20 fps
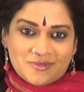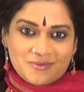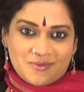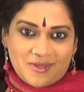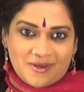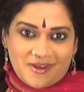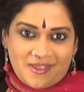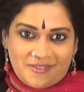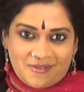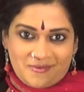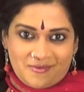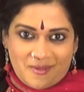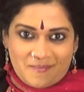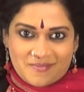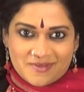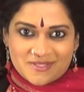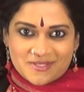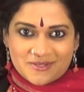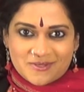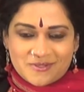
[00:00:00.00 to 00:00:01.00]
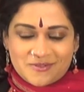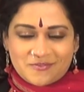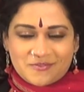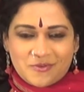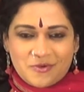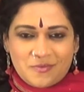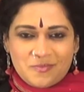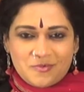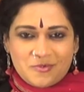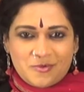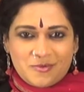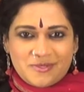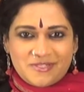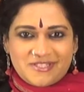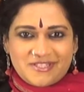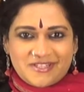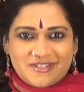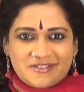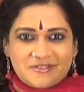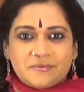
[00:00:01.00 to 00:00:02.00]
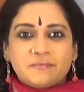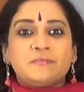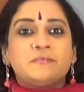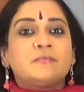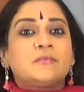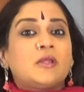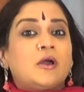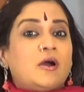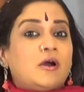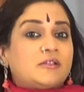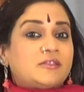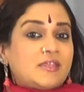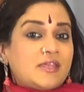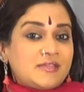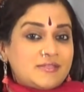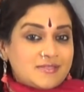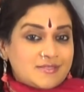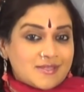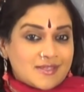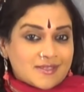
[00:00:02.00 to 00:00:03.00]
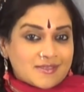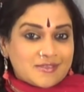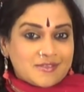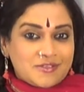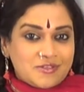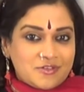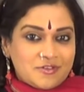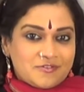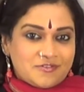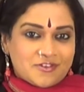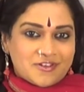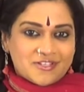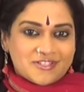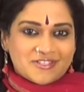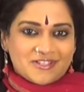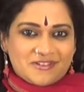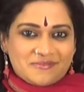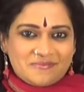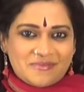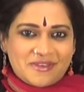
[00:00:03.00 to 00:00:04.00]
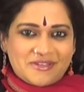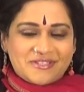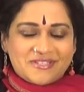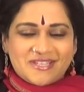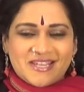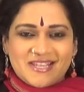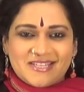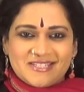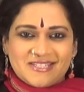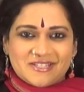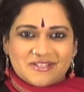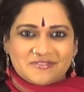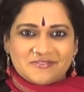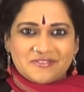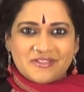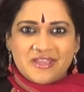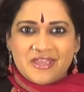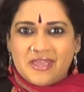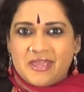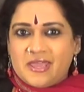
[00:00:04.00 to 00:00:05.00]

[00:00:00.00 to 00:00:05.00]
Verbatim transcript: to another episode of AUM Cuisine, authentic, universal, meditative.